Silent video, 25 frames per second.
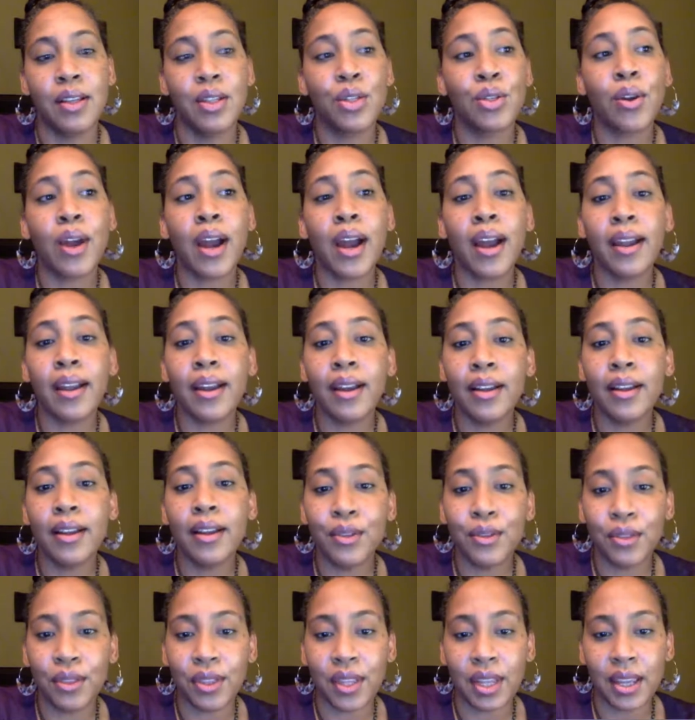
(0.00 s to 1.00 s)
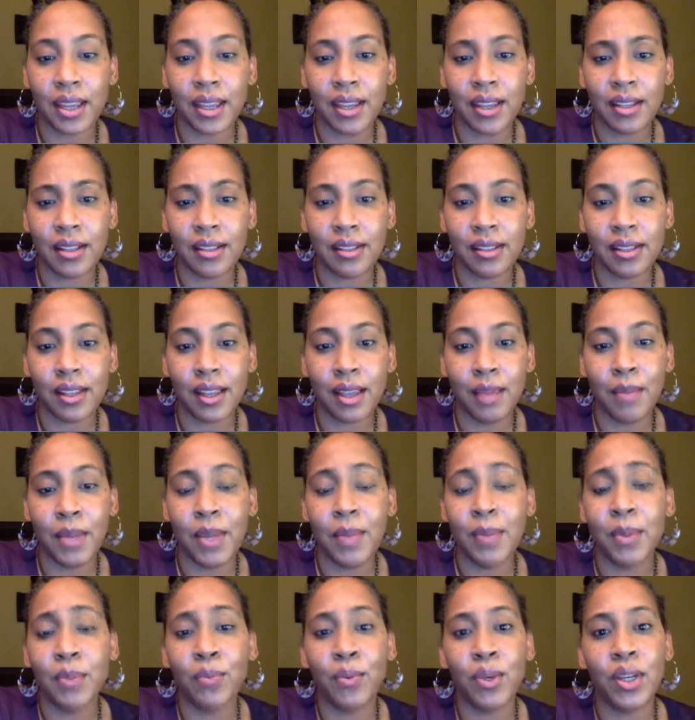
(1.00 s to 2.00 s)
try other things, and
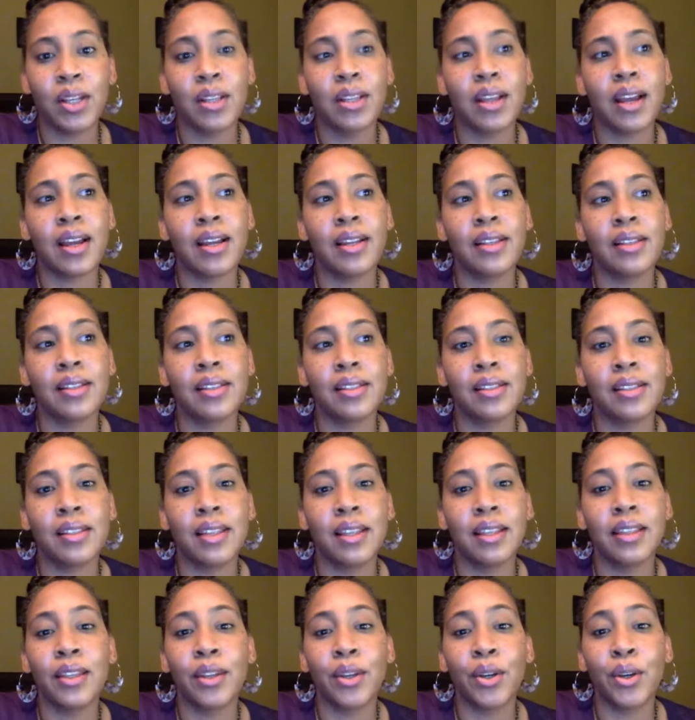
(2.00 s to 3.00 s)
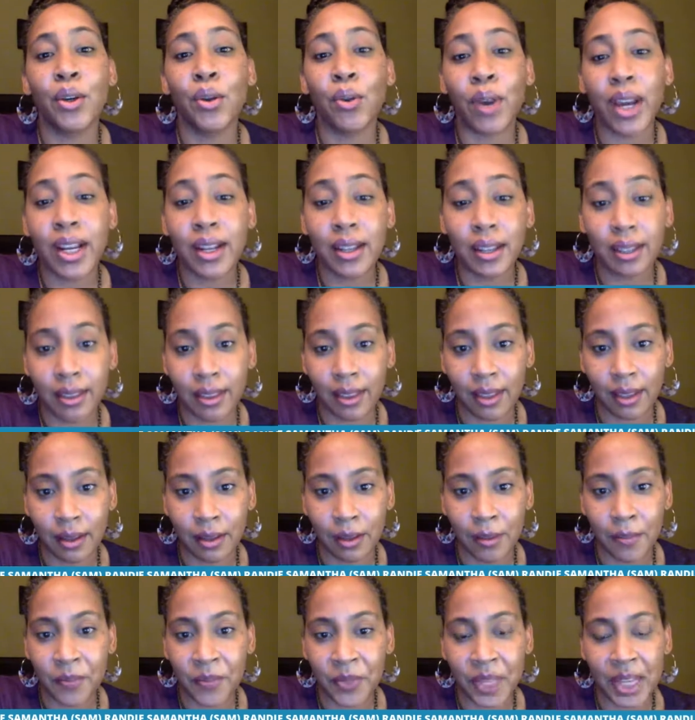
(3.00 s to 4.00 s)
maybe realize that they're great at
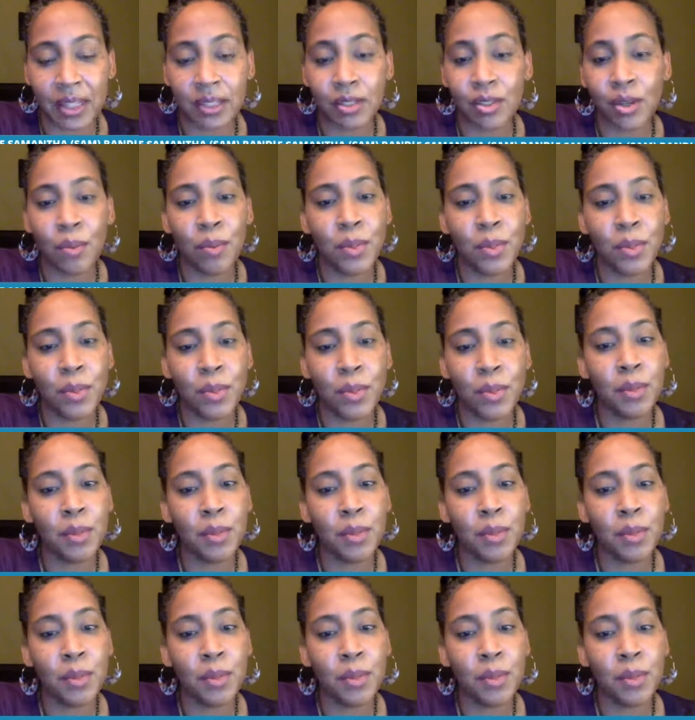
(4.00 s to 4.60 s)
them. Like, so many